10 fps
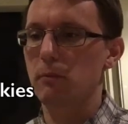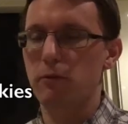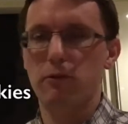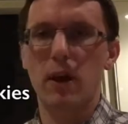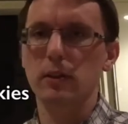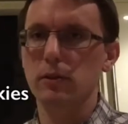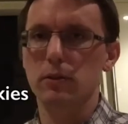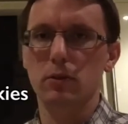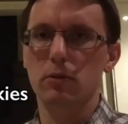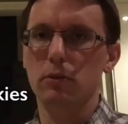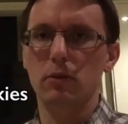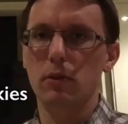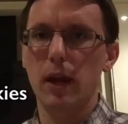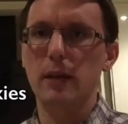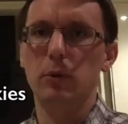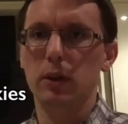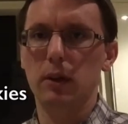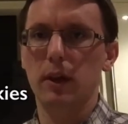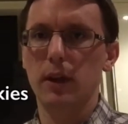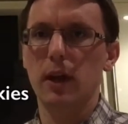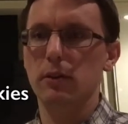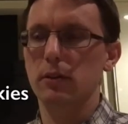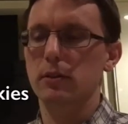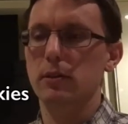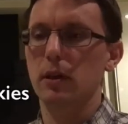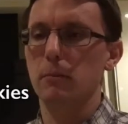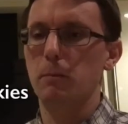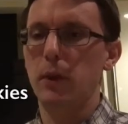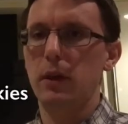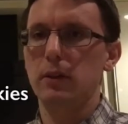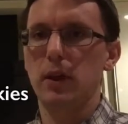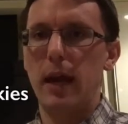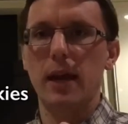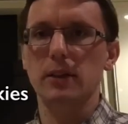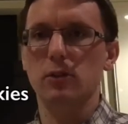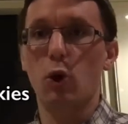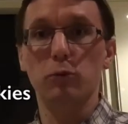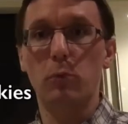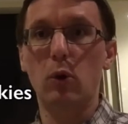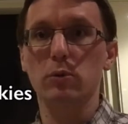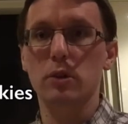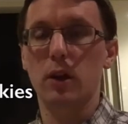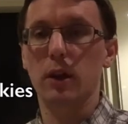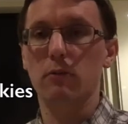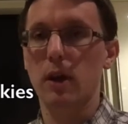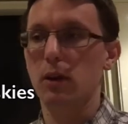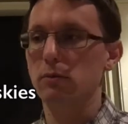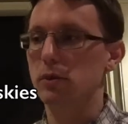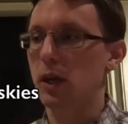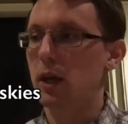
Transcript: friends or anybody like that that has odd bottles lying around,